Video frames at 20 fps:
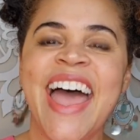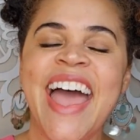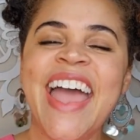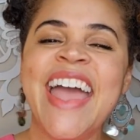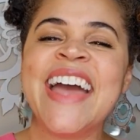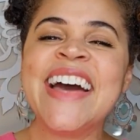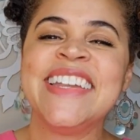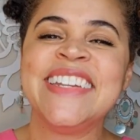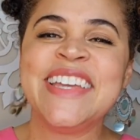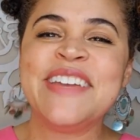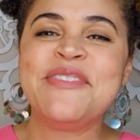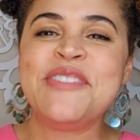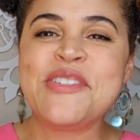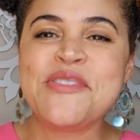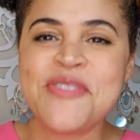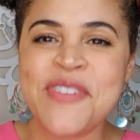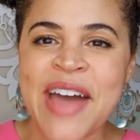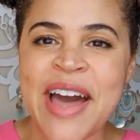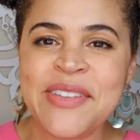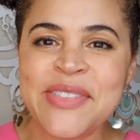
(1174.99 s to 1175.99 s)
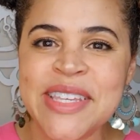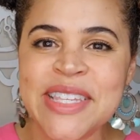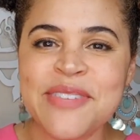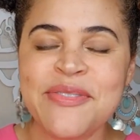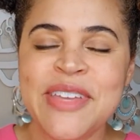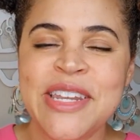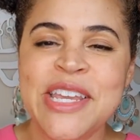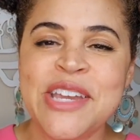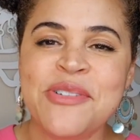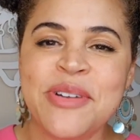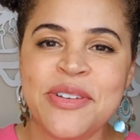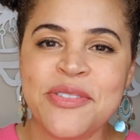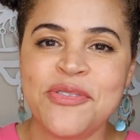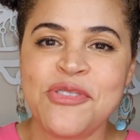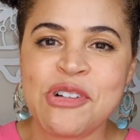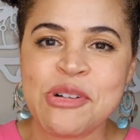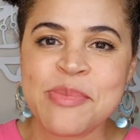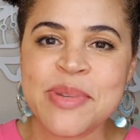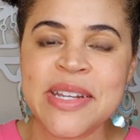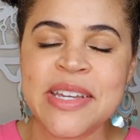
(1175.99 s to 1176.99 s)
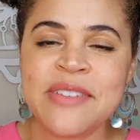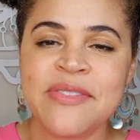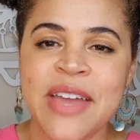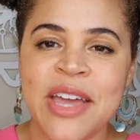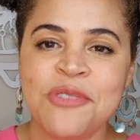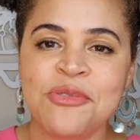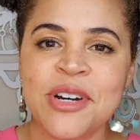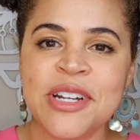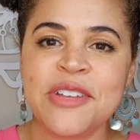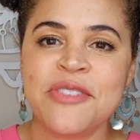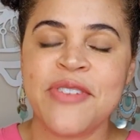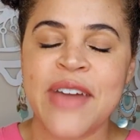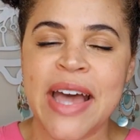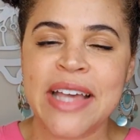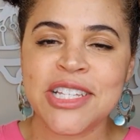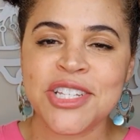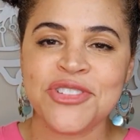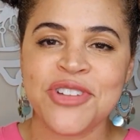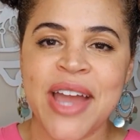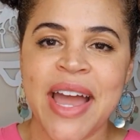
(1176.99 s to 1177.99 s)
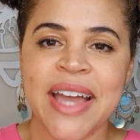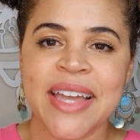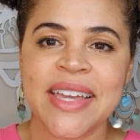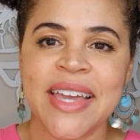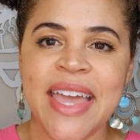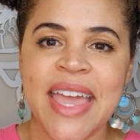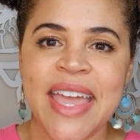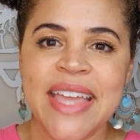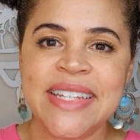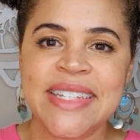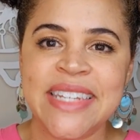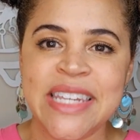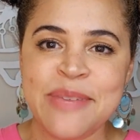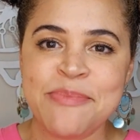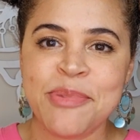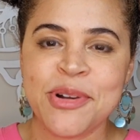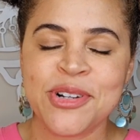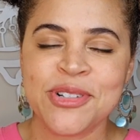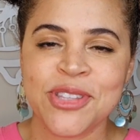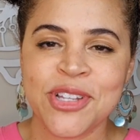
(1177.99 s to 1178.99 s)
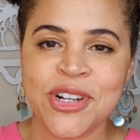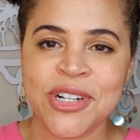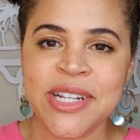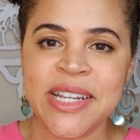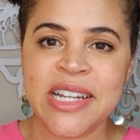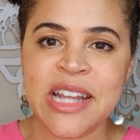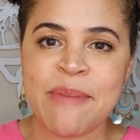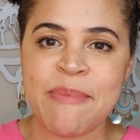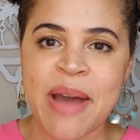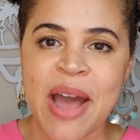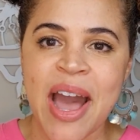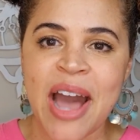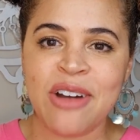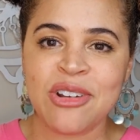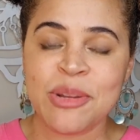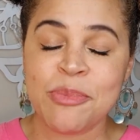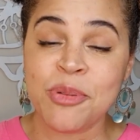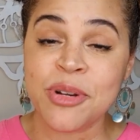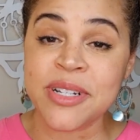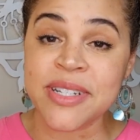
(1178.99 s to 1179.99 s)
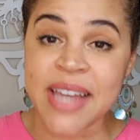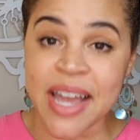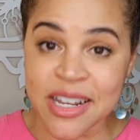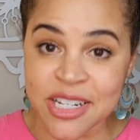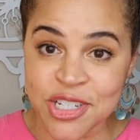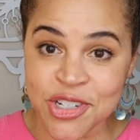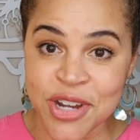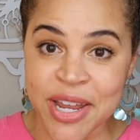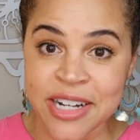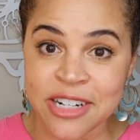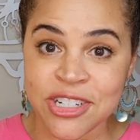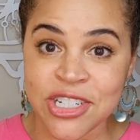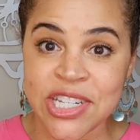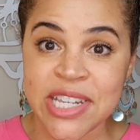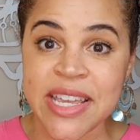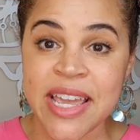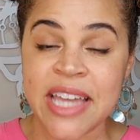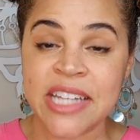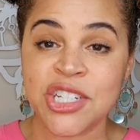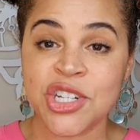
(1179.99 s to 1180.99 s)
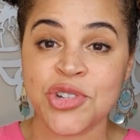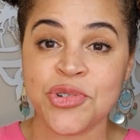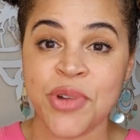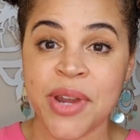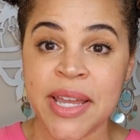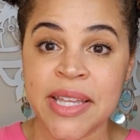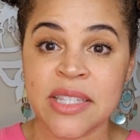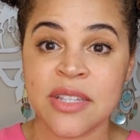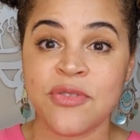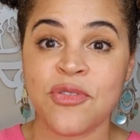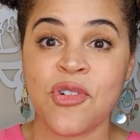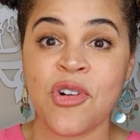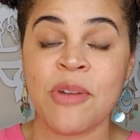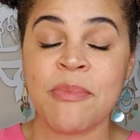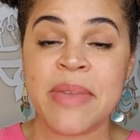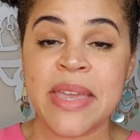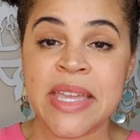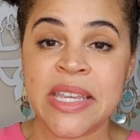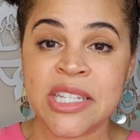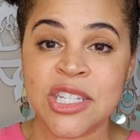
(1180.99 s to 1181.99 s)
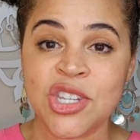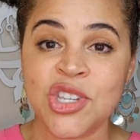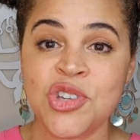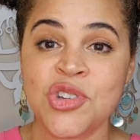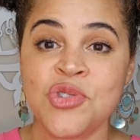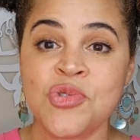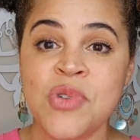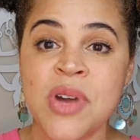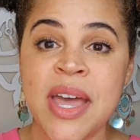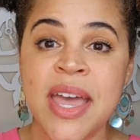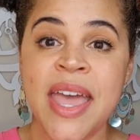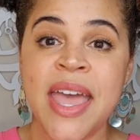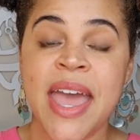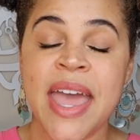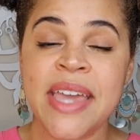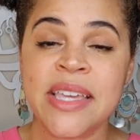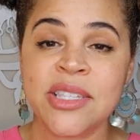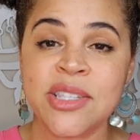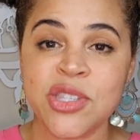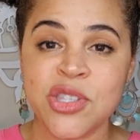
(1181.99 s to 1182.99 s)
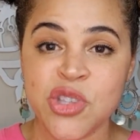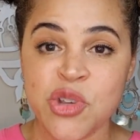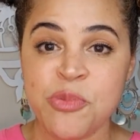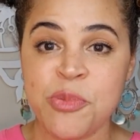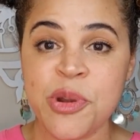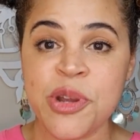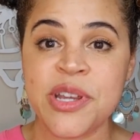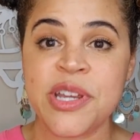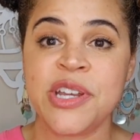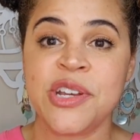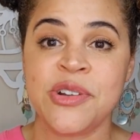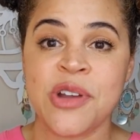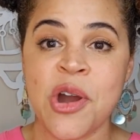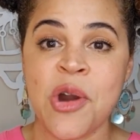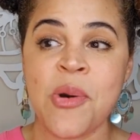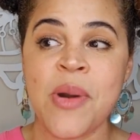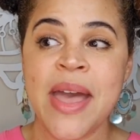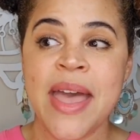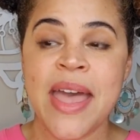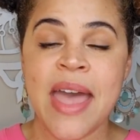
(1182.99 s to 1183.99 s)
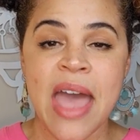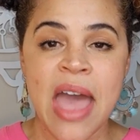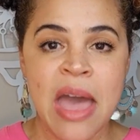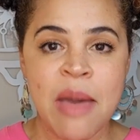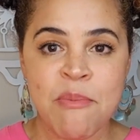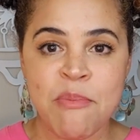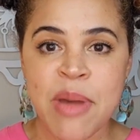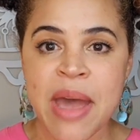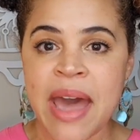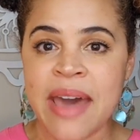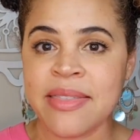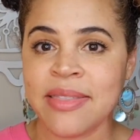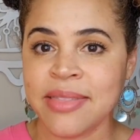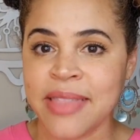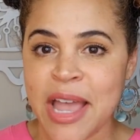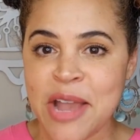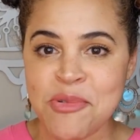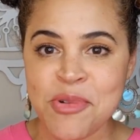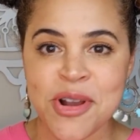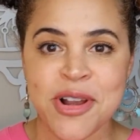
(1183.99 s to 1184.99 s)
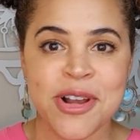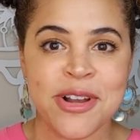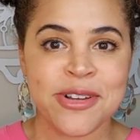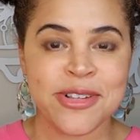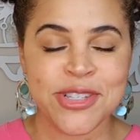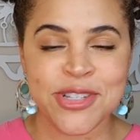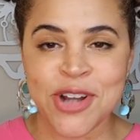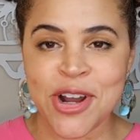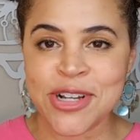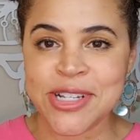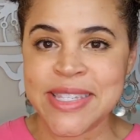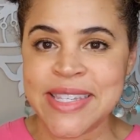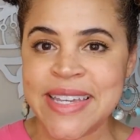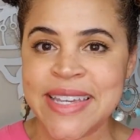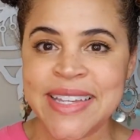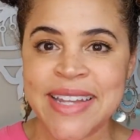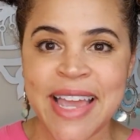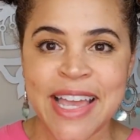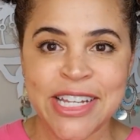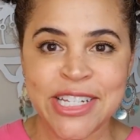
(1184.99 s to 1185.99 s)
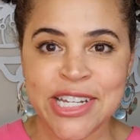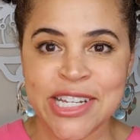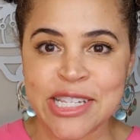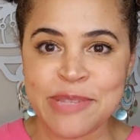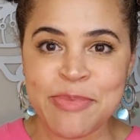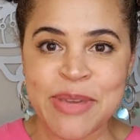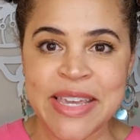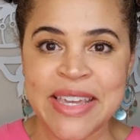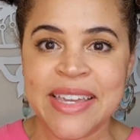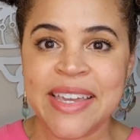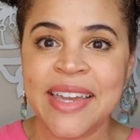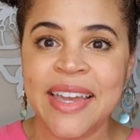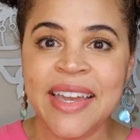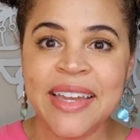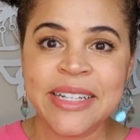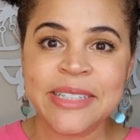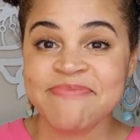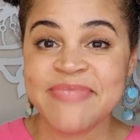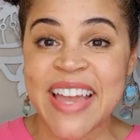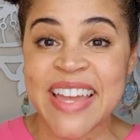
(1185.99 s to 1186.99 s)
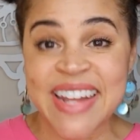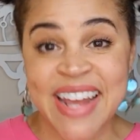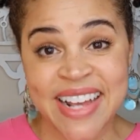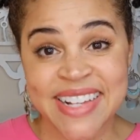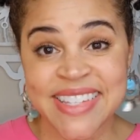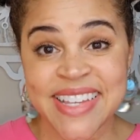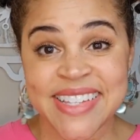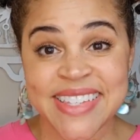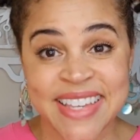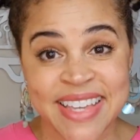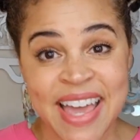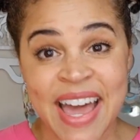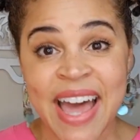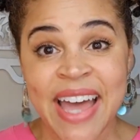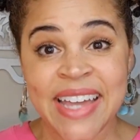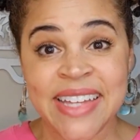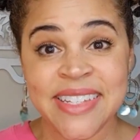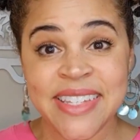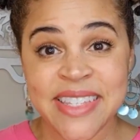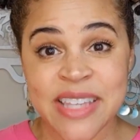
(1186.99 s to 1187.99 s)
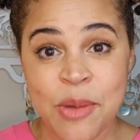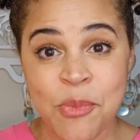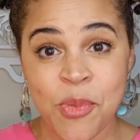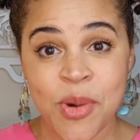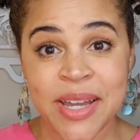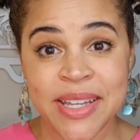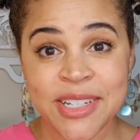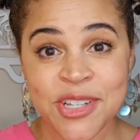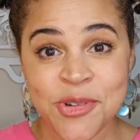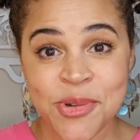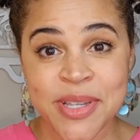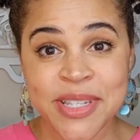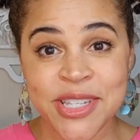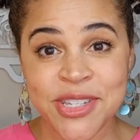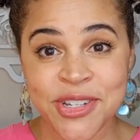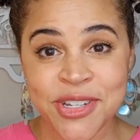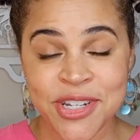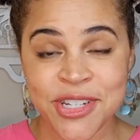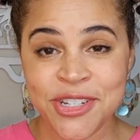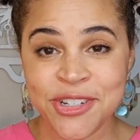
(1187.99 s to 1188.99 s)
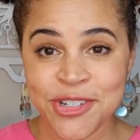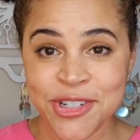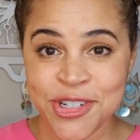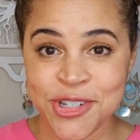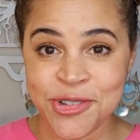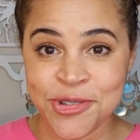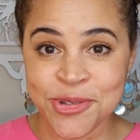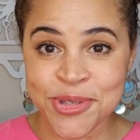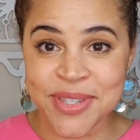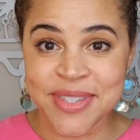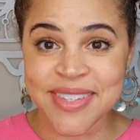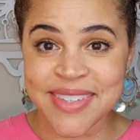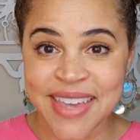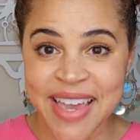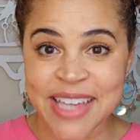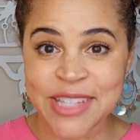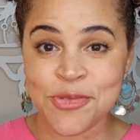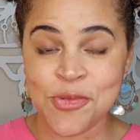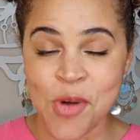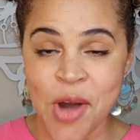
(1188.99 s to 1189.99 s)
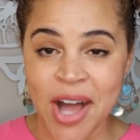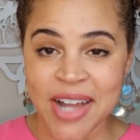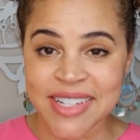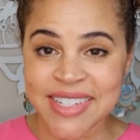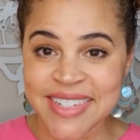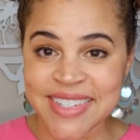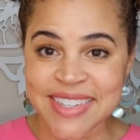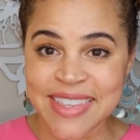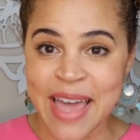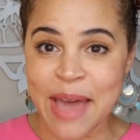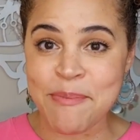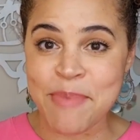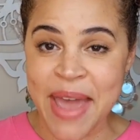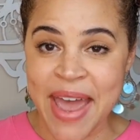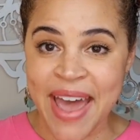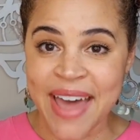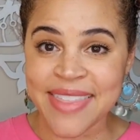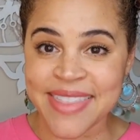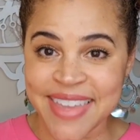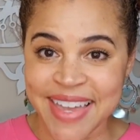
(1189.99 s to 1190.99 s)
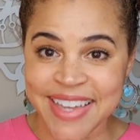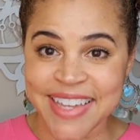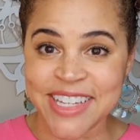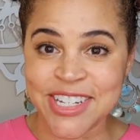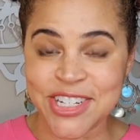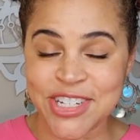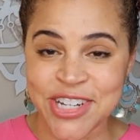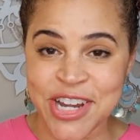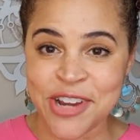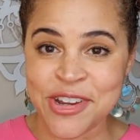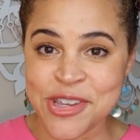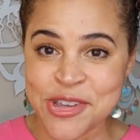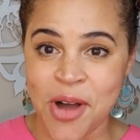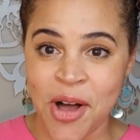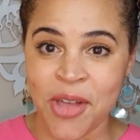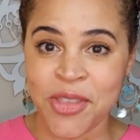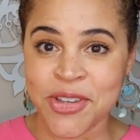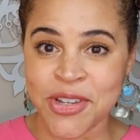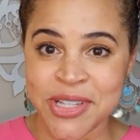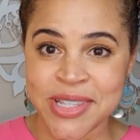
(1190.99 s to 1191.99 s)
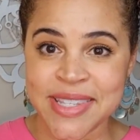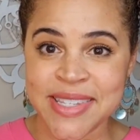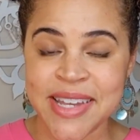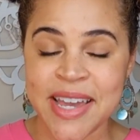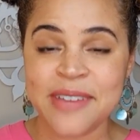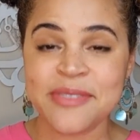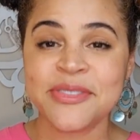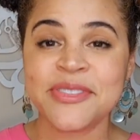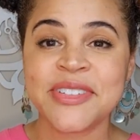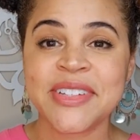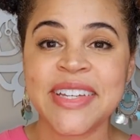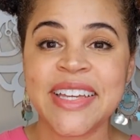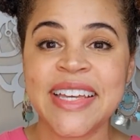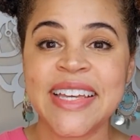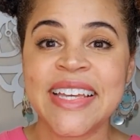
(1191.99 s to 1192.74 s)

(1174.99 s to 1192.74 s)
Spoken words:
And if you found this video informative and want to fast track deeper learning about how to protect your energy and transform into a superhero, empath, lightworker, starseed, HSP, and access a guide, someone who has stood in your shoes, has walked that path, and can share all the good stuff,